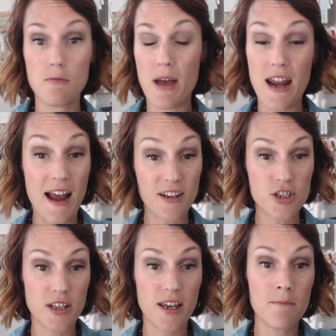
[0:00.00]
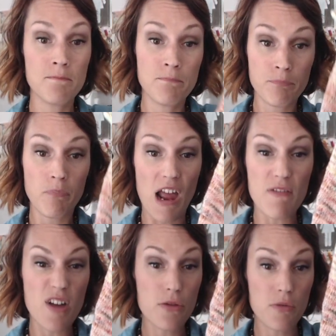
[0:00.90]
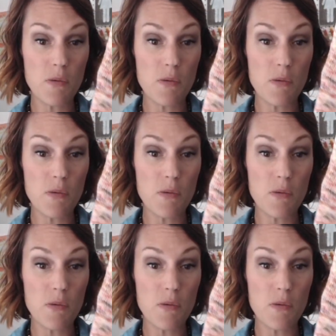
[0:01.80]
But actually, I've got 3